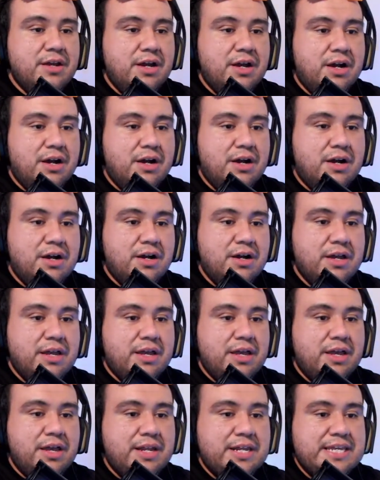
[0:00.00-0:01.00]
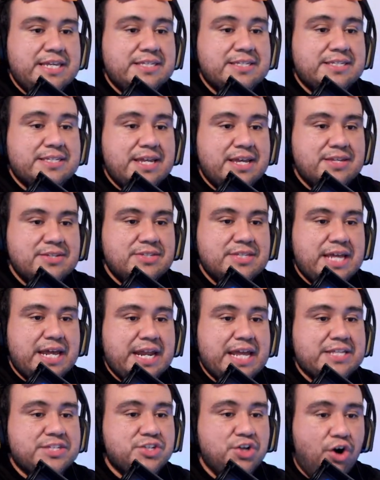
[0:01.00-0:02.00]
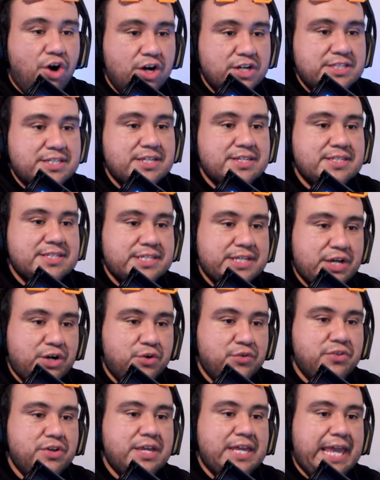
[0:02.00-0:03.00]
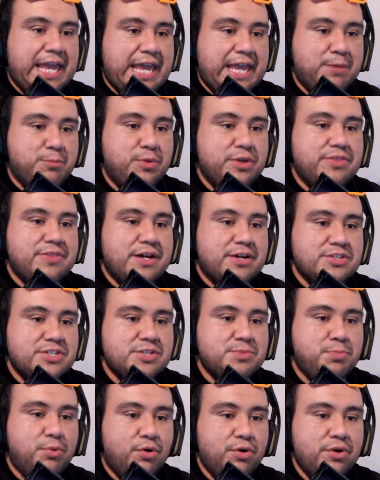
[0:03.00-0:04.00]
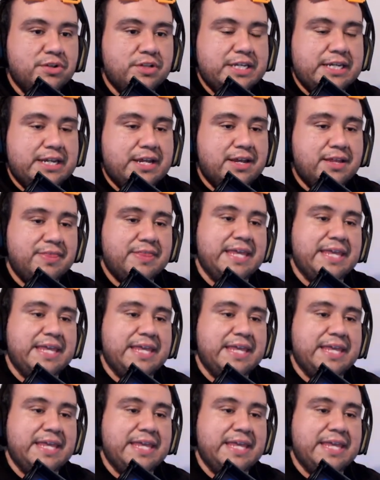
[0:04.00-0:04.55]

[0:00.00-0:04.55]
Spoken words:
And he says that it's hard to tell the game without spoiling it.